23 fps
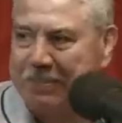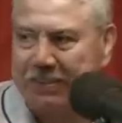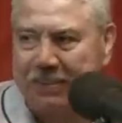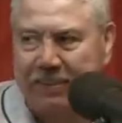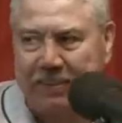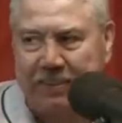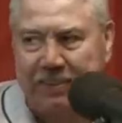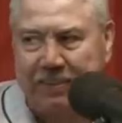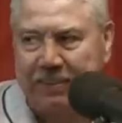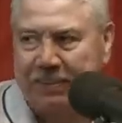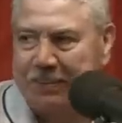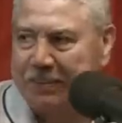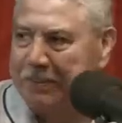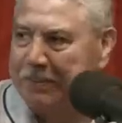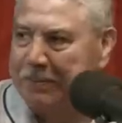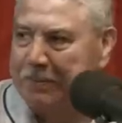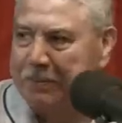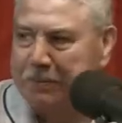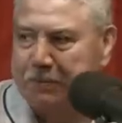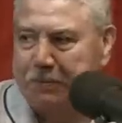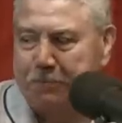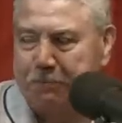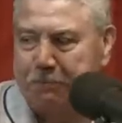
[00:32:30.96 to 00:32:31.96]

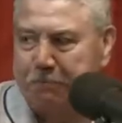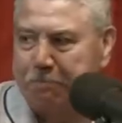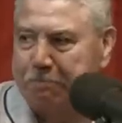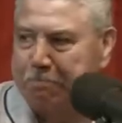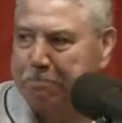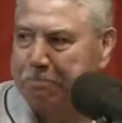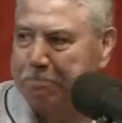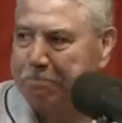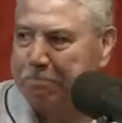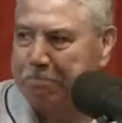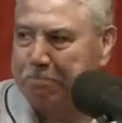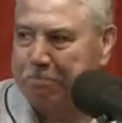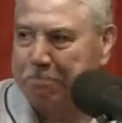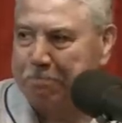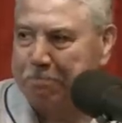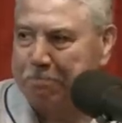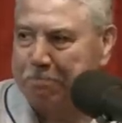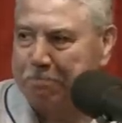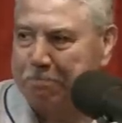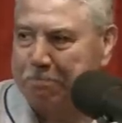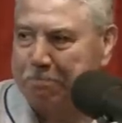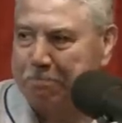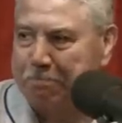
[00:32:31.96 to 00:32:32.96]

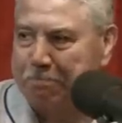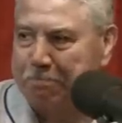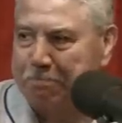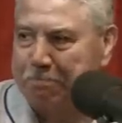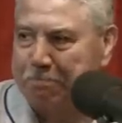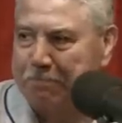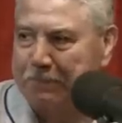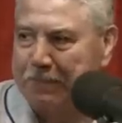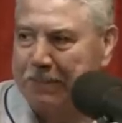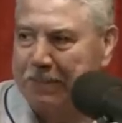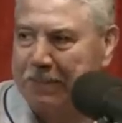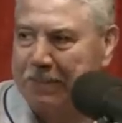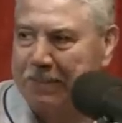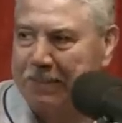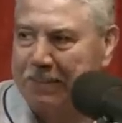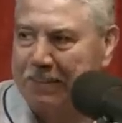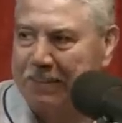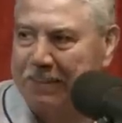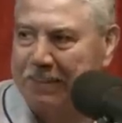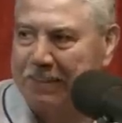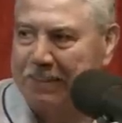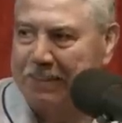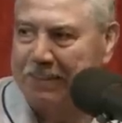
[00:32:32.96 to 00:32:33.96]

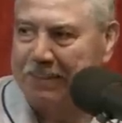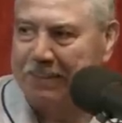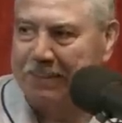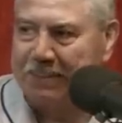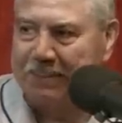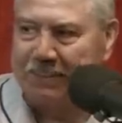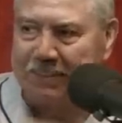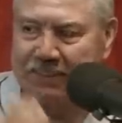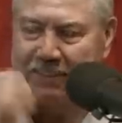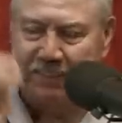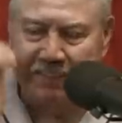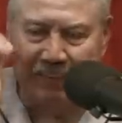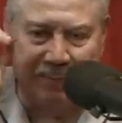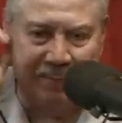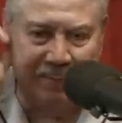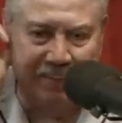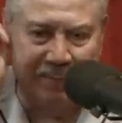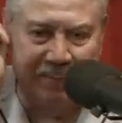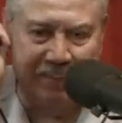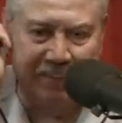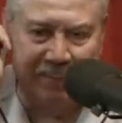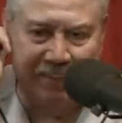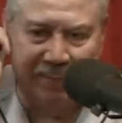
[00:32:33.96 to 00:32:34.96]

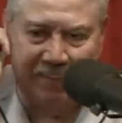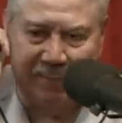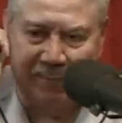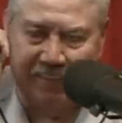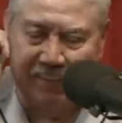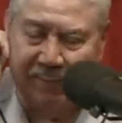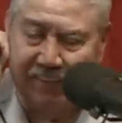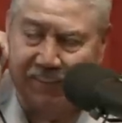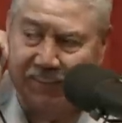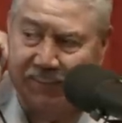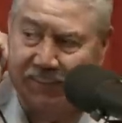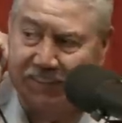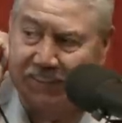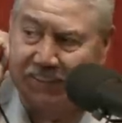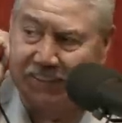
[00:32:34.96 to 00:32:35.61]
The person shown says nothing.